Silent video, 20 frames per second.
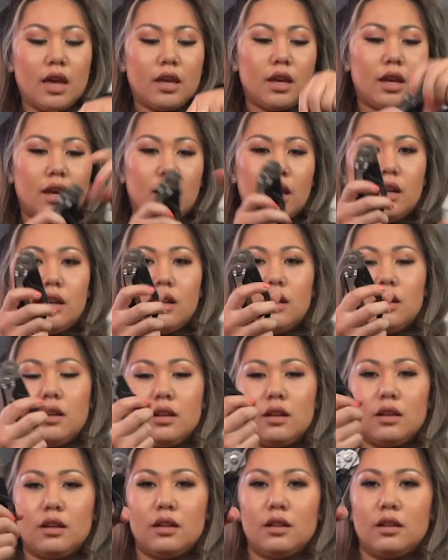can
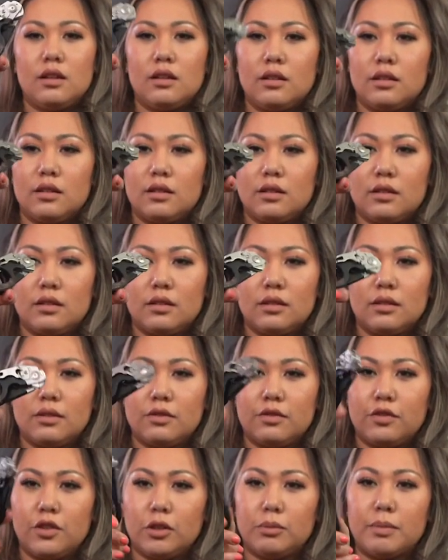
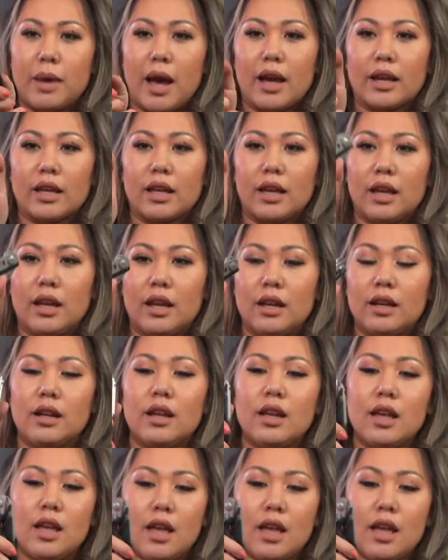fold back in.